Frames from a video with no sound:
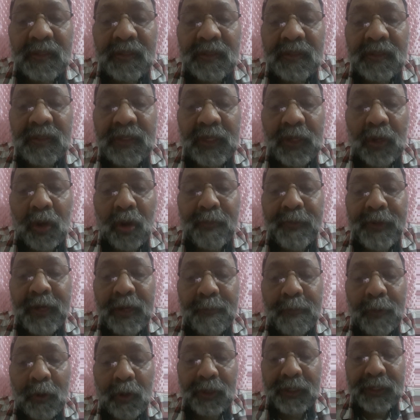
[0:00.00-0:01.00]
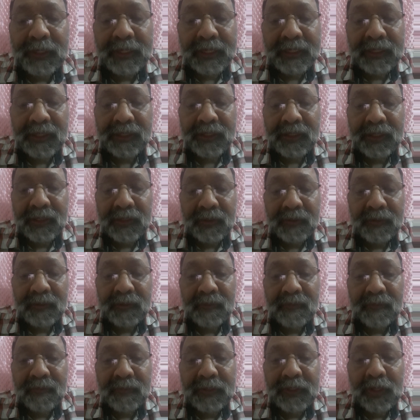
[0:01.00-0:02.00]
the omnipotent,
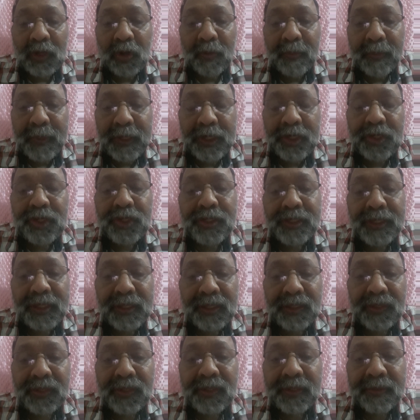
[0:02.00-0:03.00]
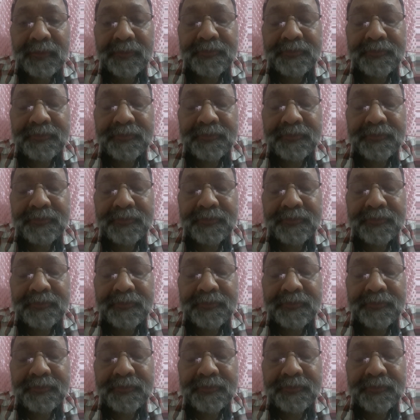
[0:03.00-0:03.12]
the omniscient